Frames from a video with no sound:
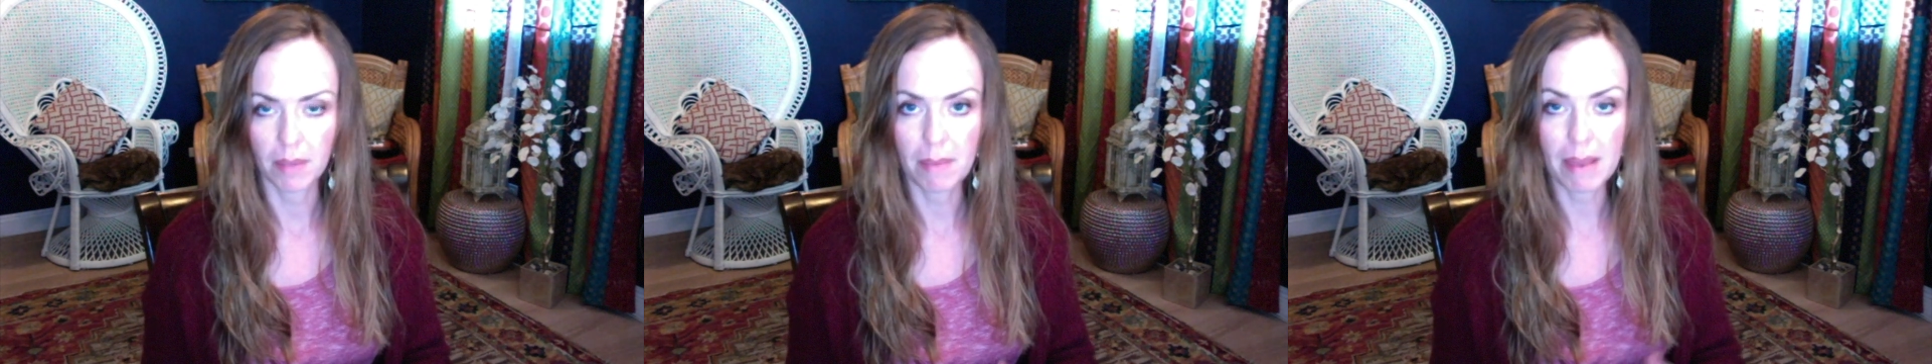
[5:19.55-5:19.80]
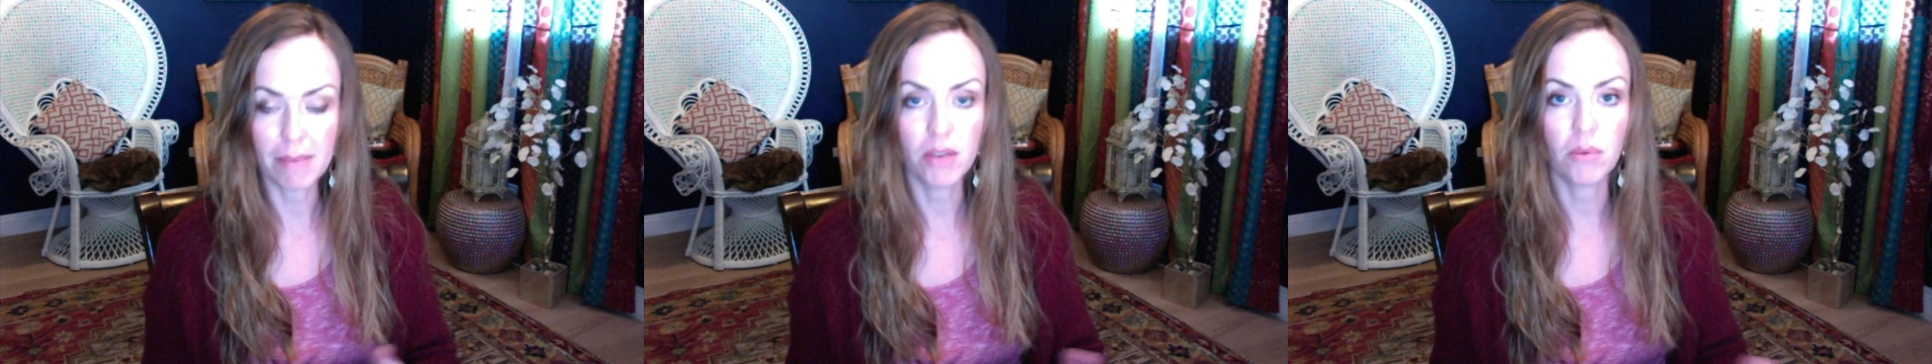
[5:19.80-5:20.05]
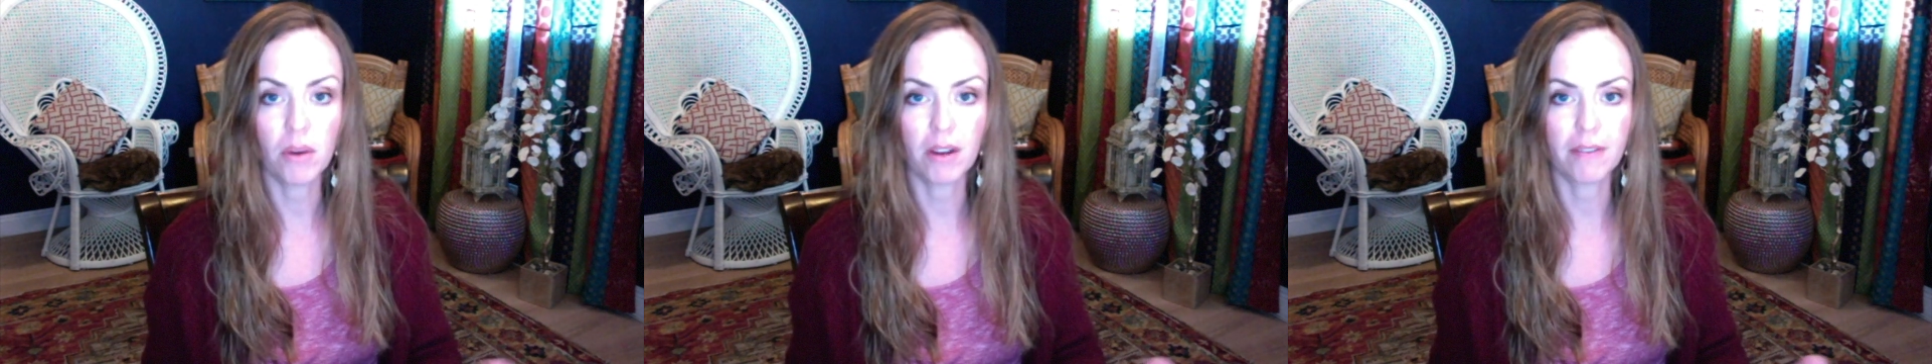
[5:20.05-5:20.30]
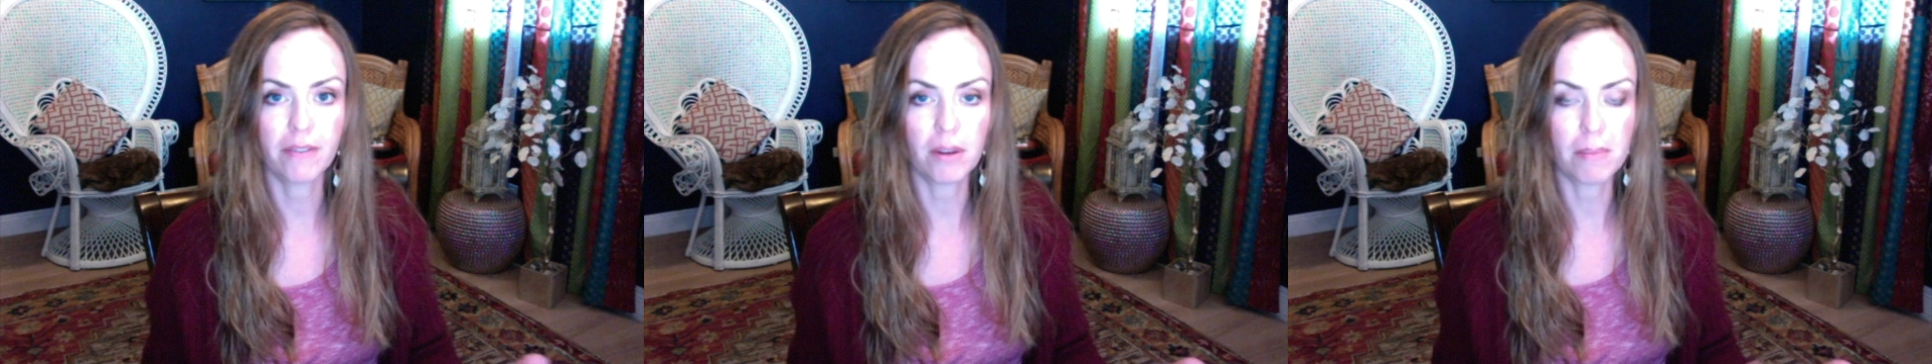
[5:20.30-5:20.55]
Maybe you work
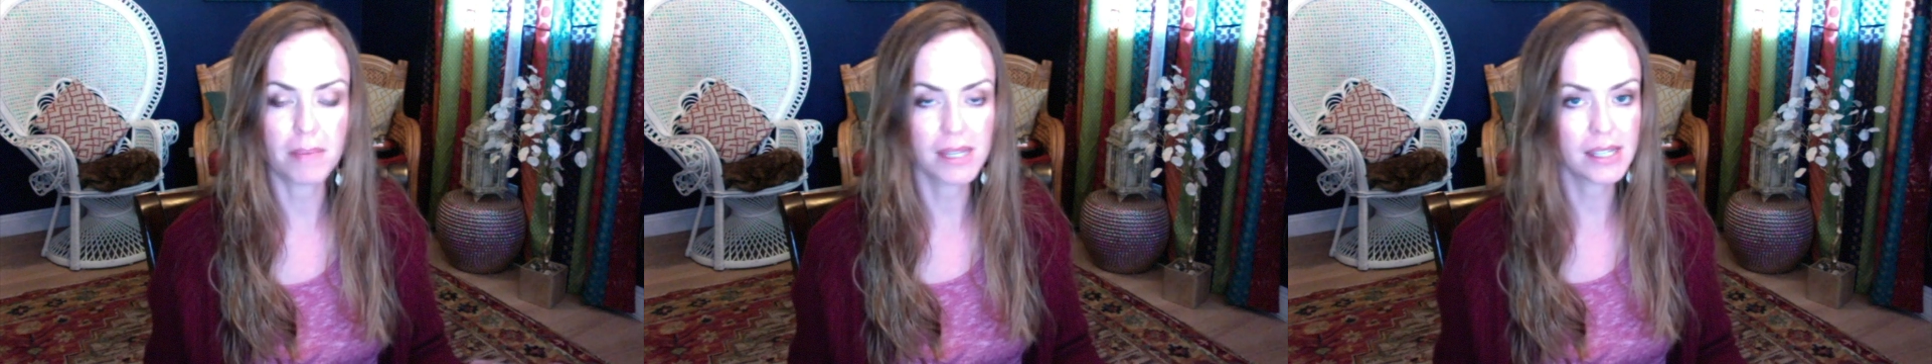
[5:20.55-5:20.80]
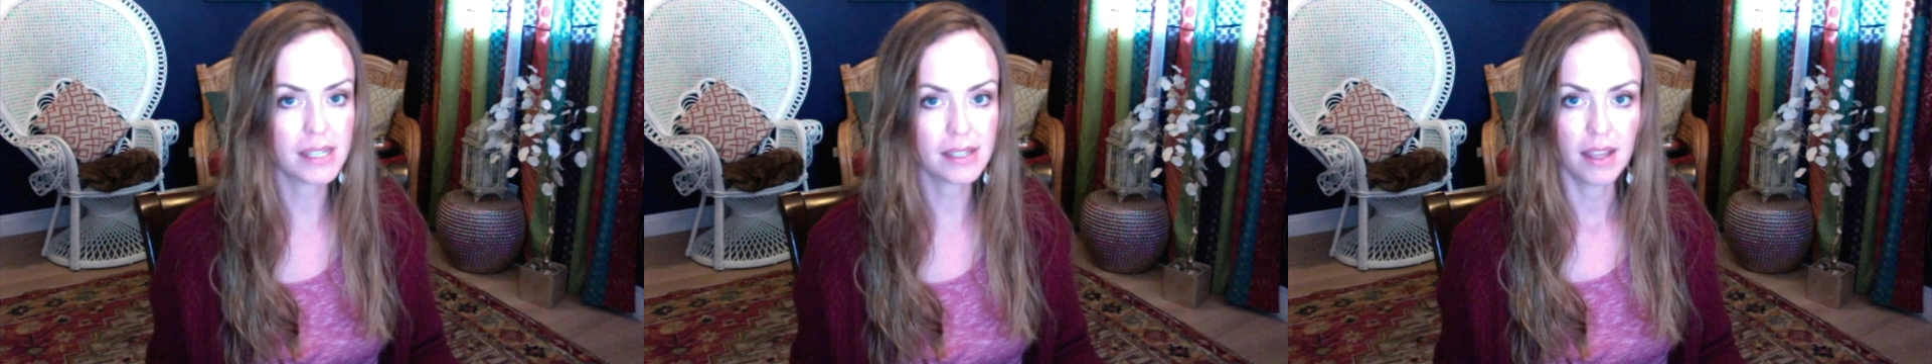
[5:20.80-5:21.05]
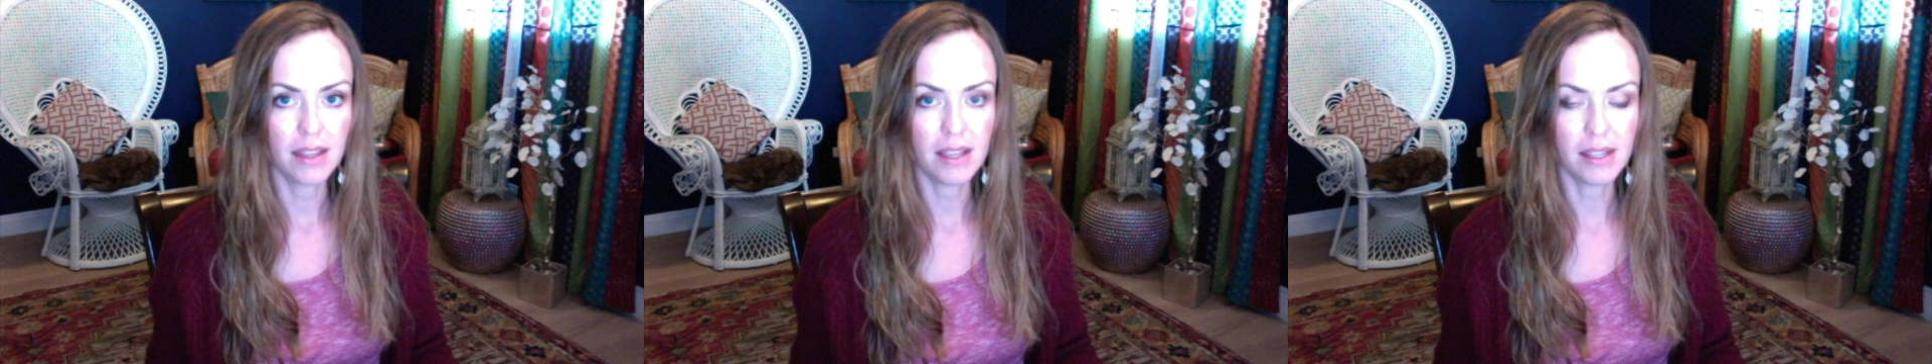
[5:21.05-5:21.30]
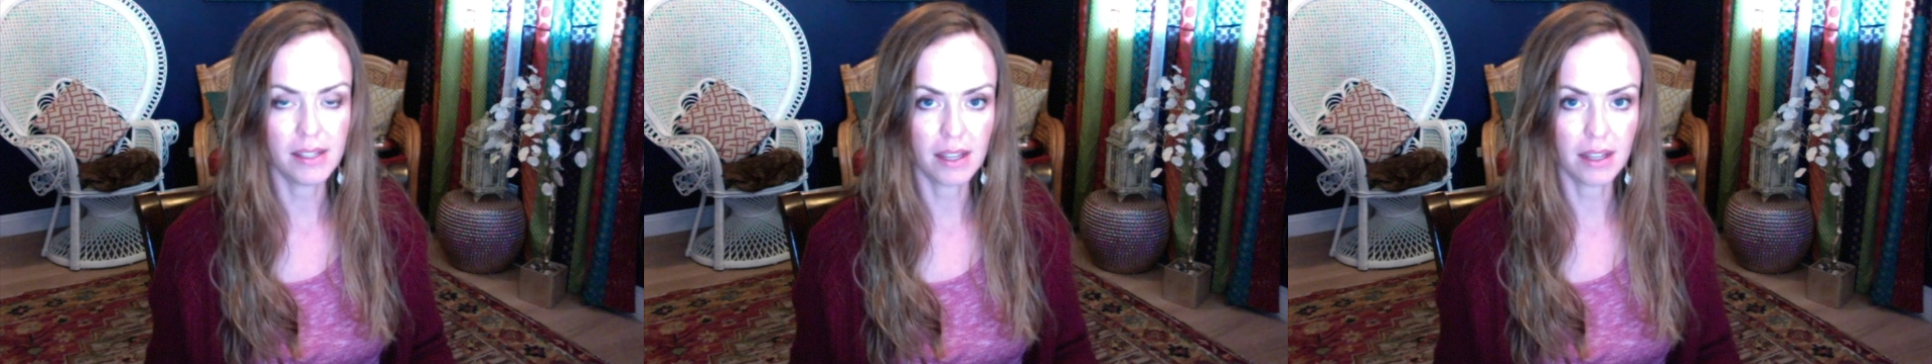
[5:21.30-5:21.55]
for a business
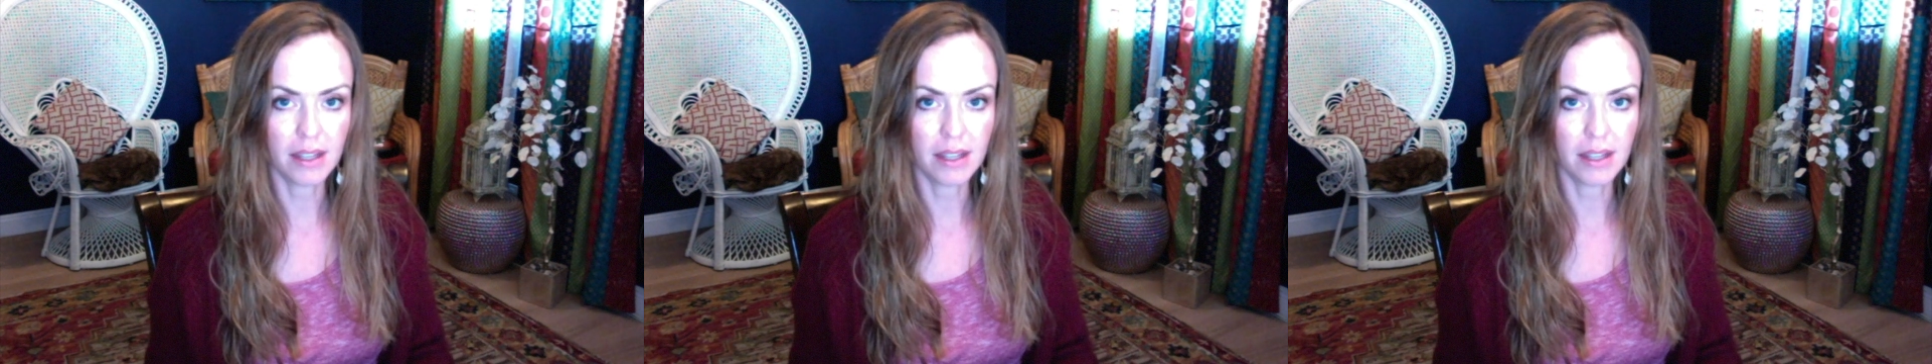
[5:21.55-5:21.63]
that's on